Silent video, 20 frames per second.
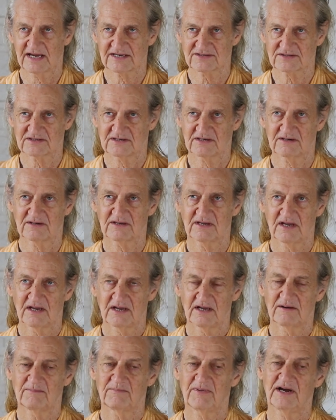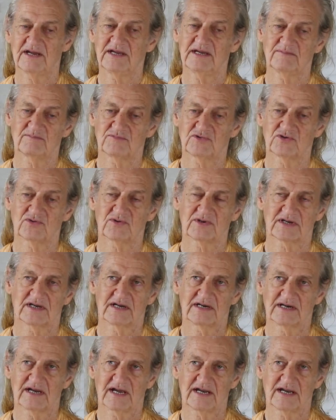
asana by him doing it.